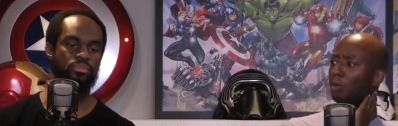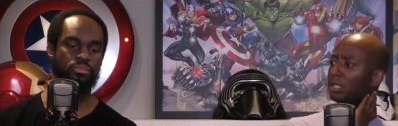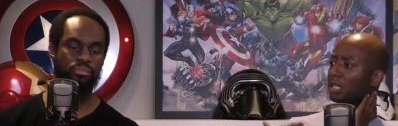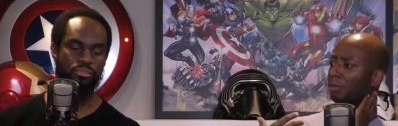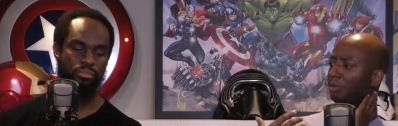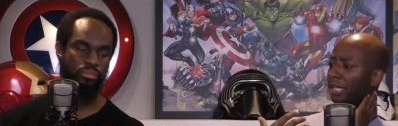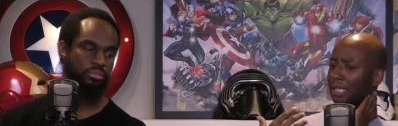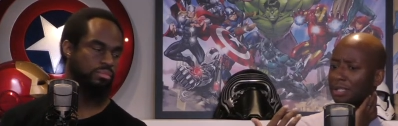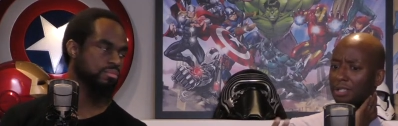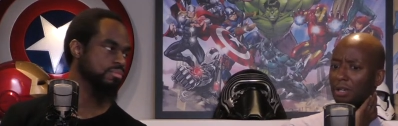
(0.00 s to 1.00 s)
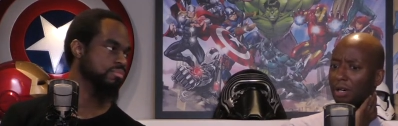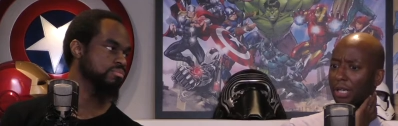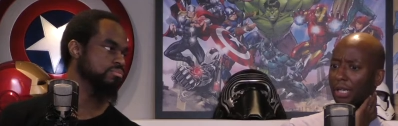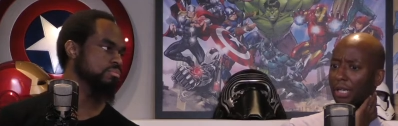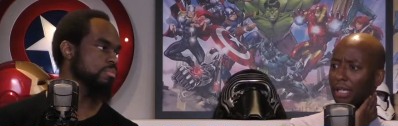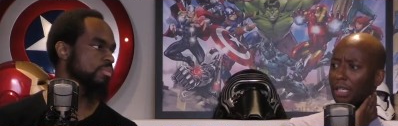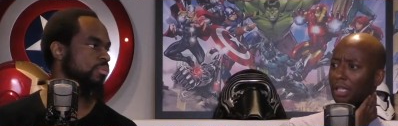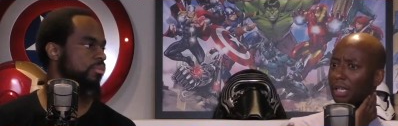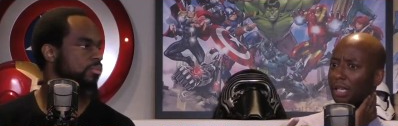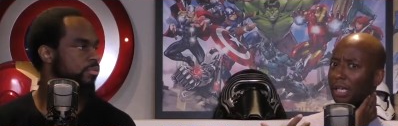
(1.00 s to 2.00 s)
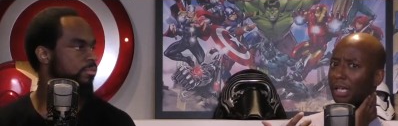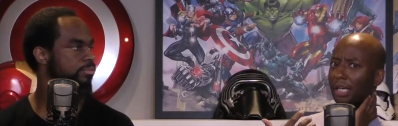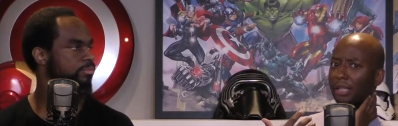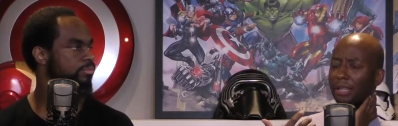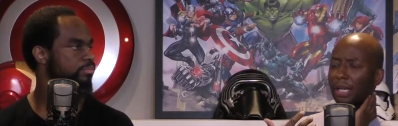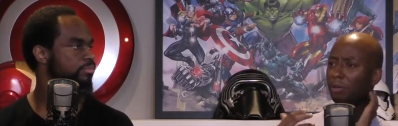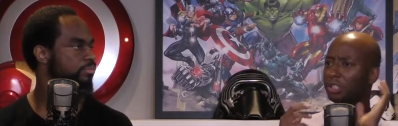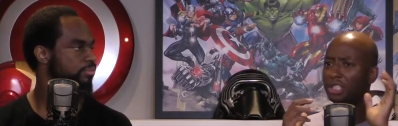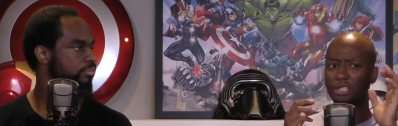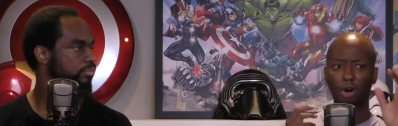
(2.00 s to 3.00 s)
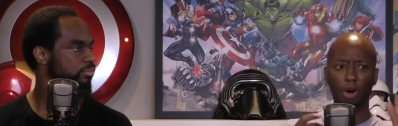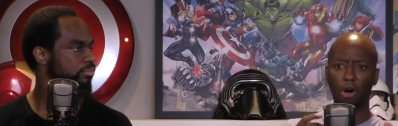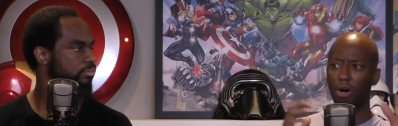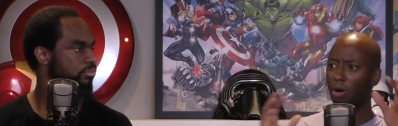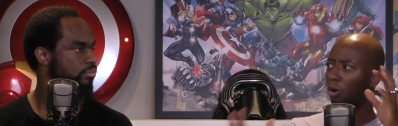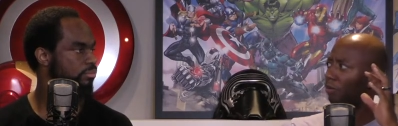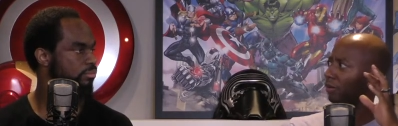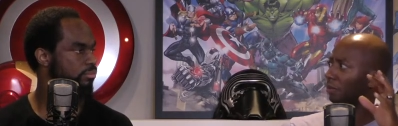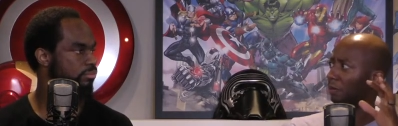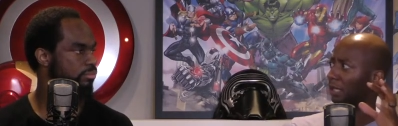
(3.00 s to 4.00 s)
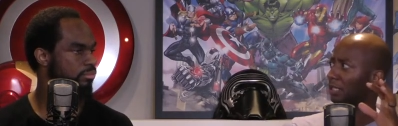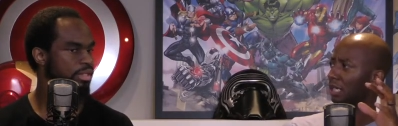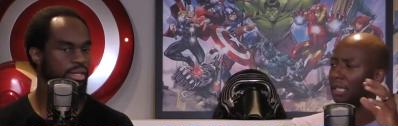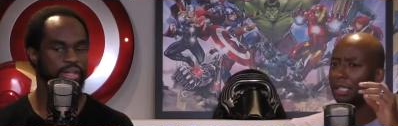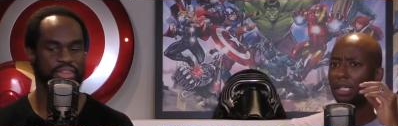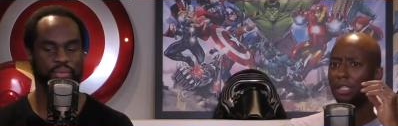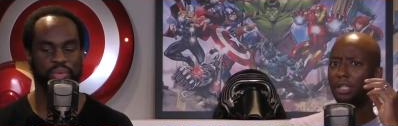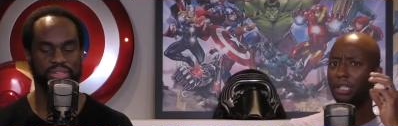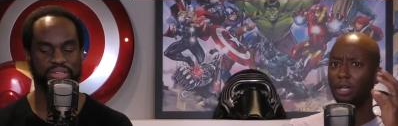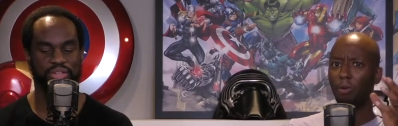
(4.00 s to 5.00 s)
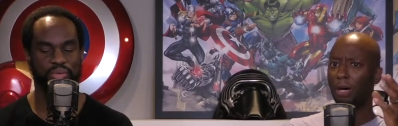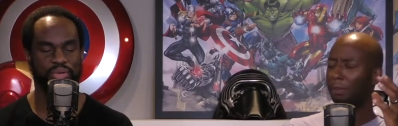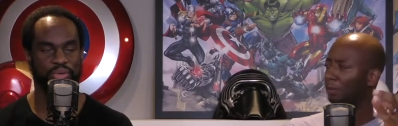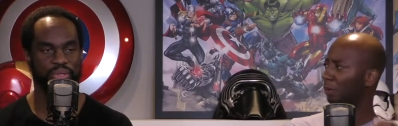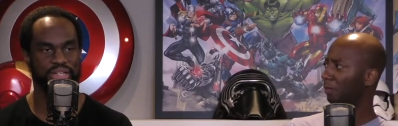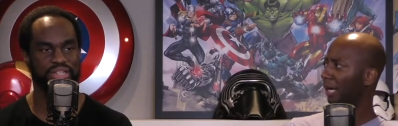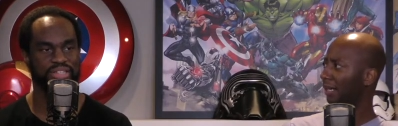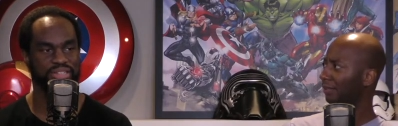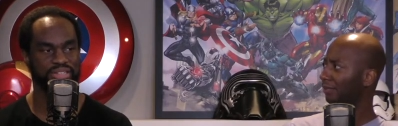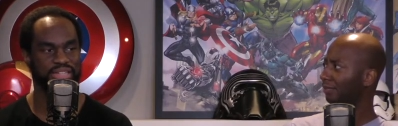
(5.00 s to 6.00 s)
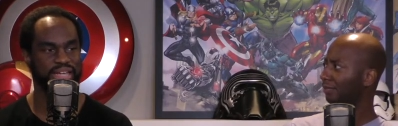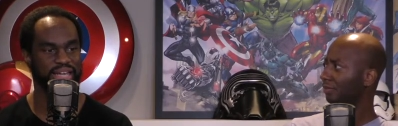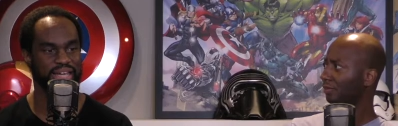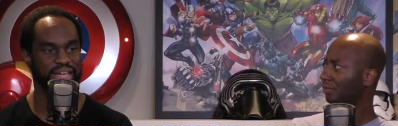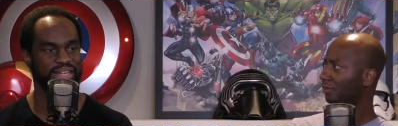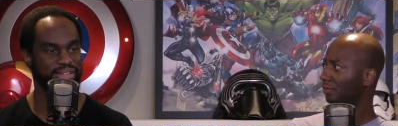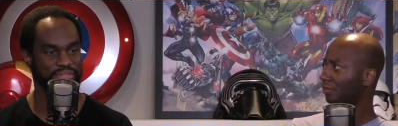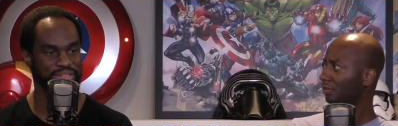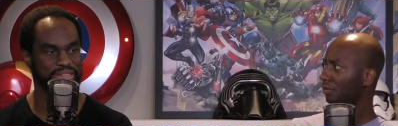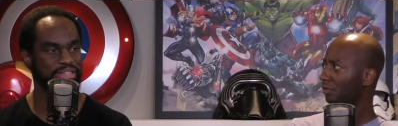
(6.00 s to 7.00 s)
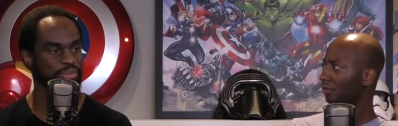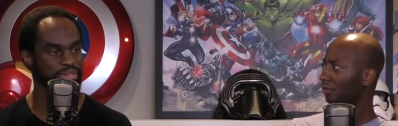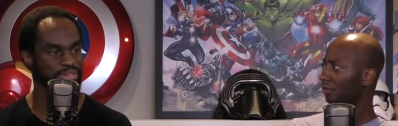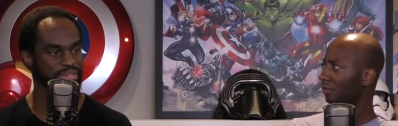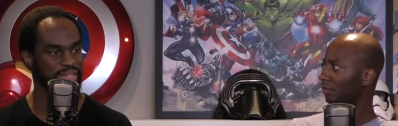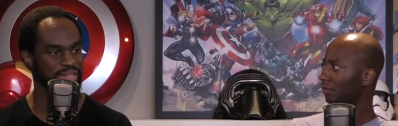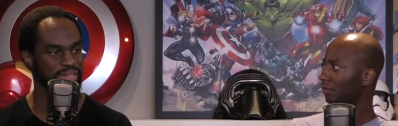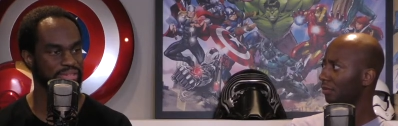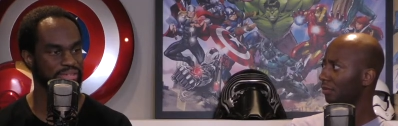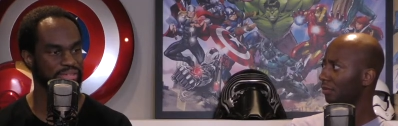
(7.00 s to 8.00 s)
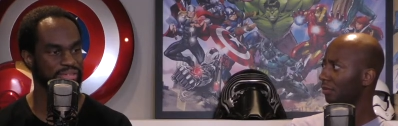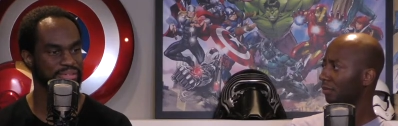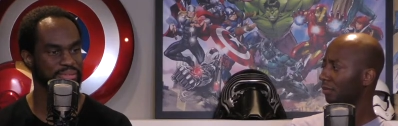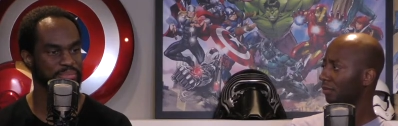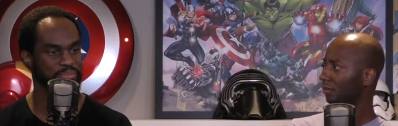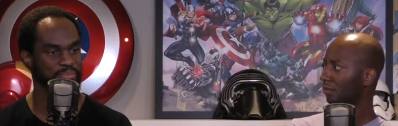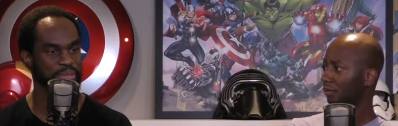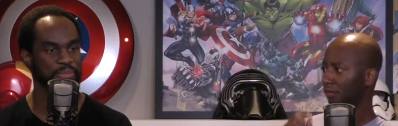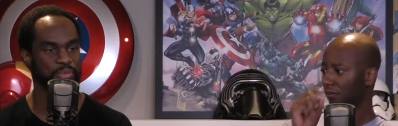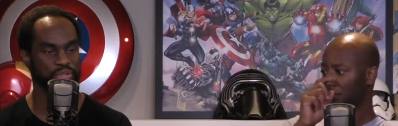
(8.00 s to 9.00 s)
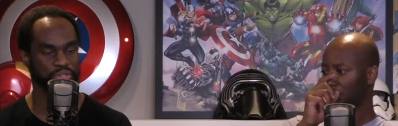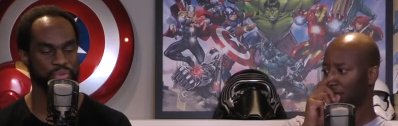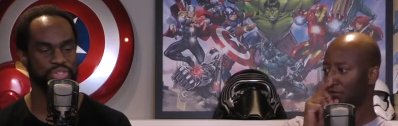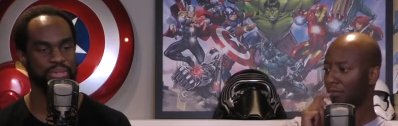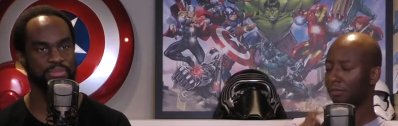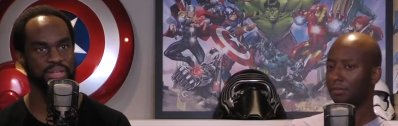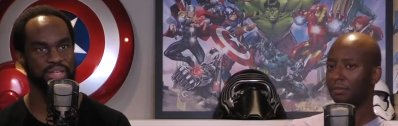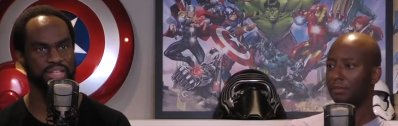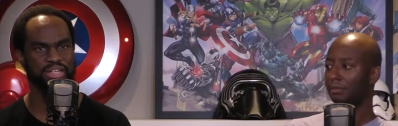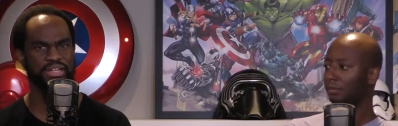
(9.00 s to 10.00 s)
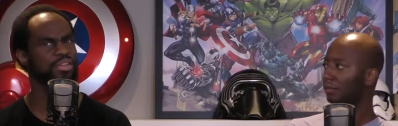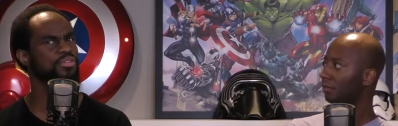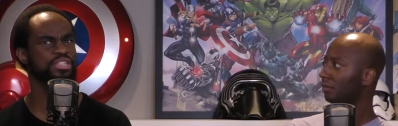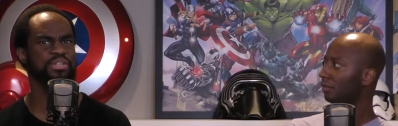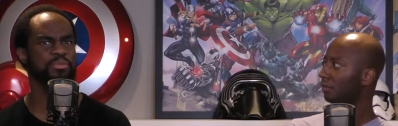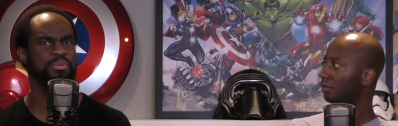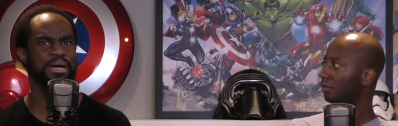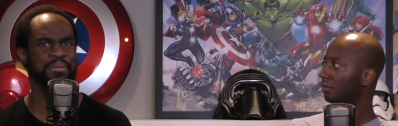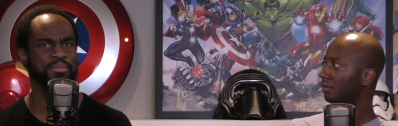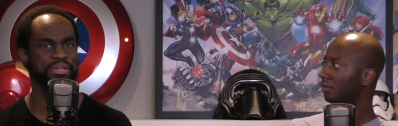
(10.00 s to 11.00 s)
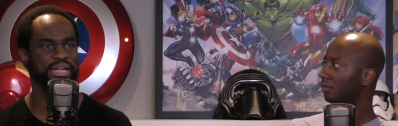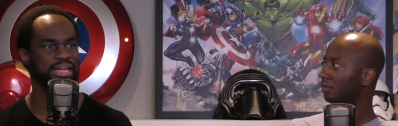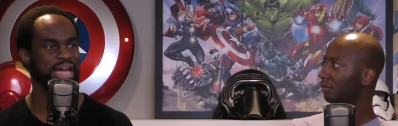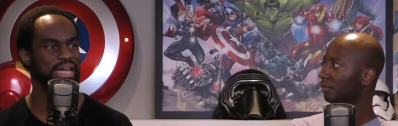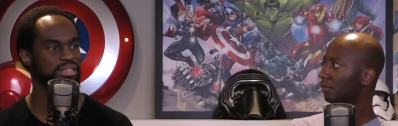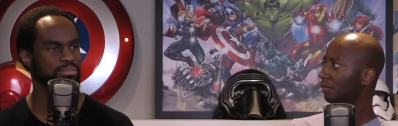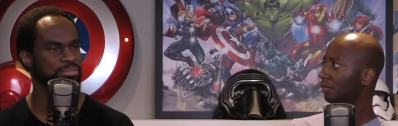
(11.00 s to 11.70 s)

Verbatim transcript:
Speaker 1: once the movie got started, it was just all over the place. Like yeah, there was no cohesion
Speaker 2: to any of the sequences. Like people would do something, and then another scene would pop up, and like I,